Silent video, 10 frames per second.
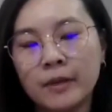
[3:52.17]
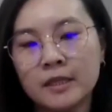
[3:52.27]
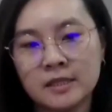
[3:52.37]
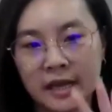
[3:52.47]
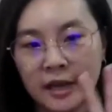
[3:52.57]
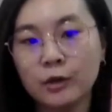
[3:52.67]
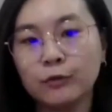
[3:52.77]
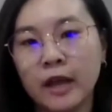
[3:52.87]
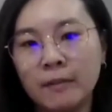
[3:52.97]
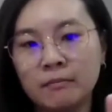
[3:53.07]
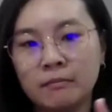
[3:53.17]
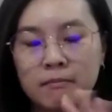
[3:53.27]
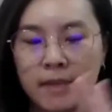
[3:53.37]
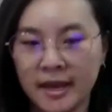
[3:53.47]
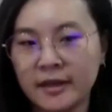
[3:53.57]
It's 10 of them,
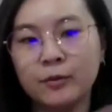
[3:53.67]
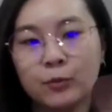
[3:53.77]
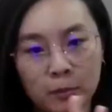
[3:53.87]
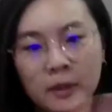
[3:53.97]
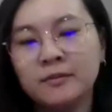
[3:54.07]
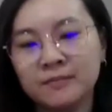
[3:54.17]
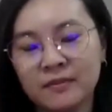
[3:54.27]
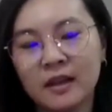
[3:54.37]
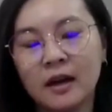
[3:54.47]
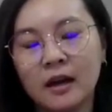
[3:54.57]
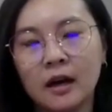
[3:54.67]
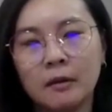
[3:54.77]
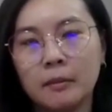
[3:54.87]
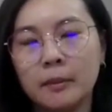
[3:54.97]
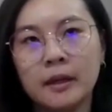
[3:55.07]
men and women.
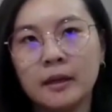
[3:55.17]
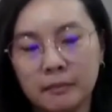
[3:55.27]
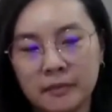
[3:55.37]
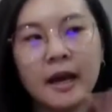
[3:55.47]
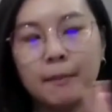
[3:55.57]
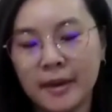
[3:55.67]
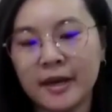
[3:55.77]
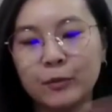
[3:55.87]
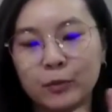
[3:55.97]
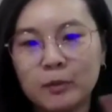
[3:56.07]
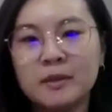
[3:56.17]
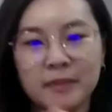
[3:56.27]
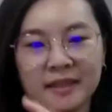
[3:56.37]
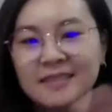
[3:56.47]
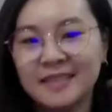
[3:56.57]
Men and
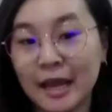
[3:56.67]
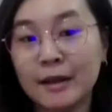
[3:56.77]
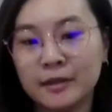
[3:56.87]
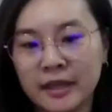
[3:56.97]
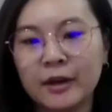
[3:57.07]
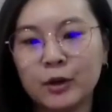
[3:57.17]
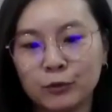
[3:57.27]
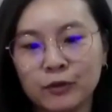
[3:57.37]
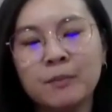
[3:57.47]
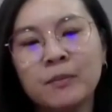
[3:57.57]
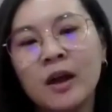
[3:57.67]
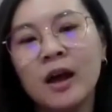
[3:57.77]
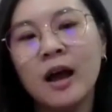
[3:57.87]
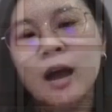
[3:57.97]
women, but 10 of them.